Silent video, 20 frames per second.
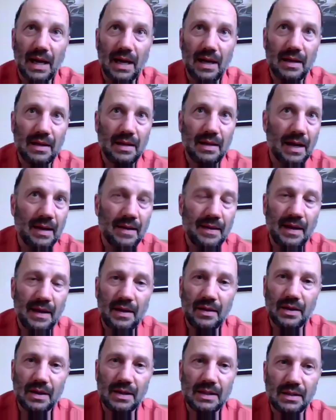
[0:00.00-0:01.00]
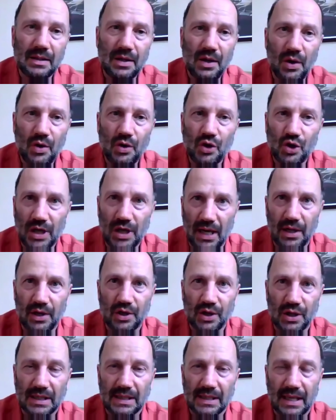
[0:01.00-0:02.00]
I think there's huge
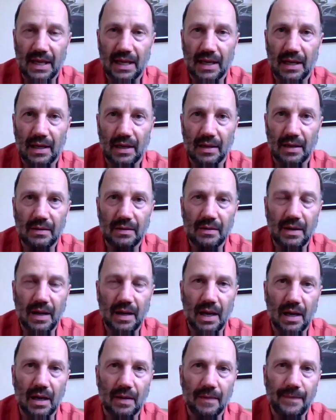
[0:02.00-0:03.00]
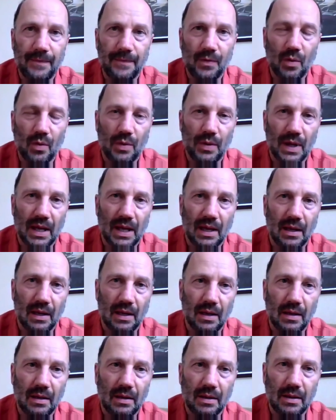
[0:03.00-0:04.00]
challenges there for
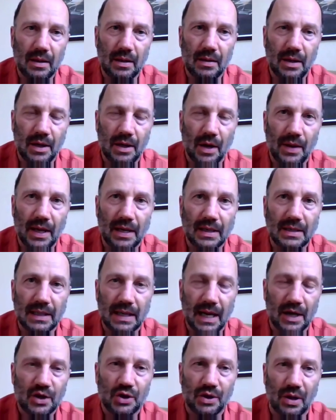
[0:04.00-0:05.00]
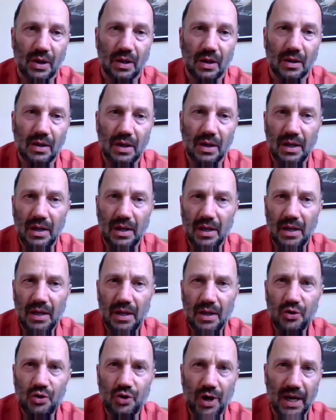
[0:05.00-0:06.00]
the international
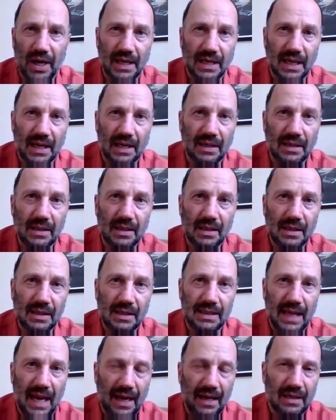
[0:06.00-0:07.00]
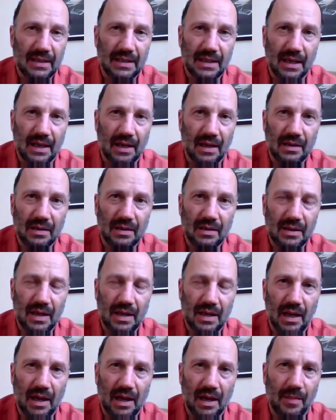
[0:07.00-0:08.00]
traded sector.
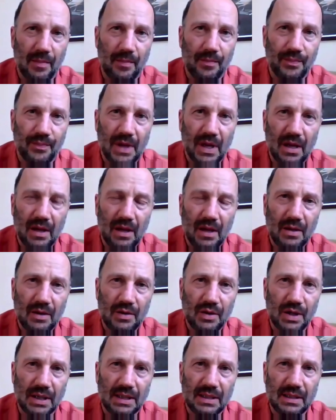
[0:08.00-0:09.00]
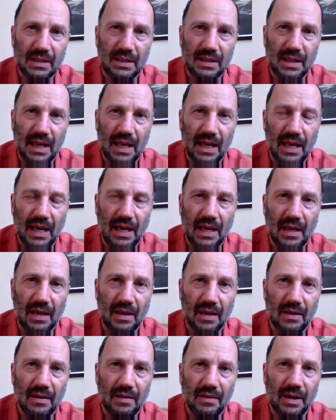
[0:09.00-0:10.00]
Just
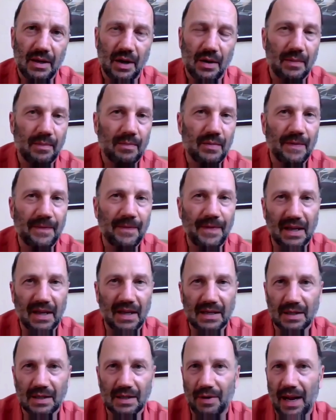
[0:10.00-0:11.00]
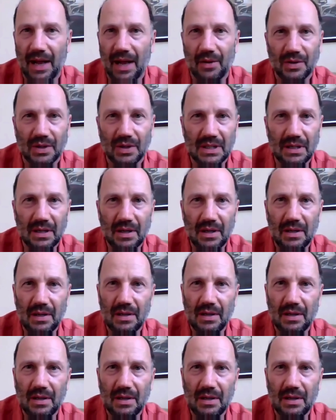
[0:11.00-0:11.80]
the figures around